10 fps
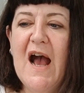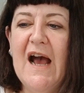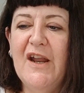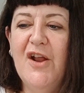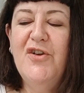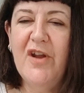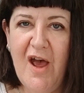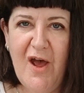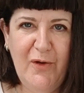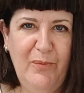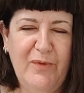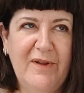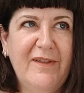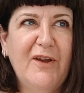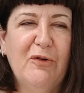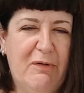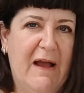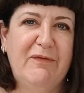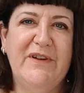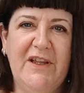And I know the
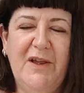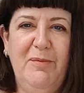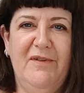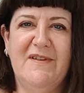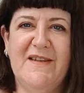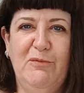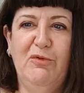crafting community